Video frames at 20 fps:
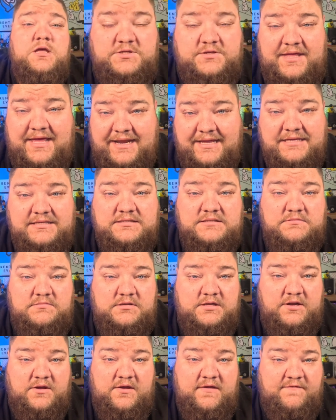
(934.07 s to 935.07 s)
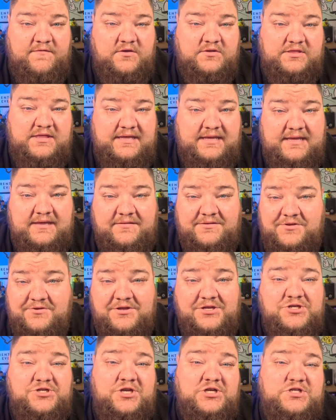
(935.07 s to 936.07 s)
So that is, you know, if you're thinking new
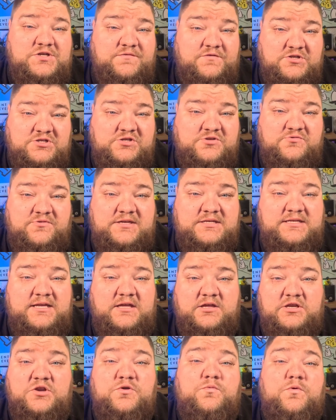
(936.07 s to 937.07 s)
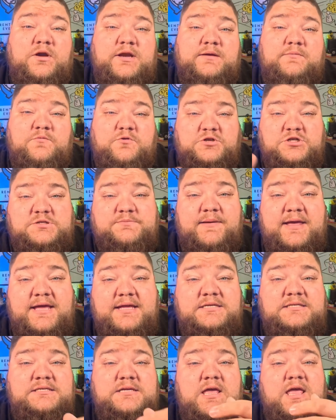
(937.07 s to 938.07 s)
construction versus resale and you're wanting more
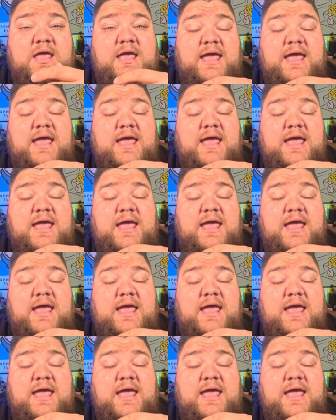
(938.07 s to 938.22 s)
space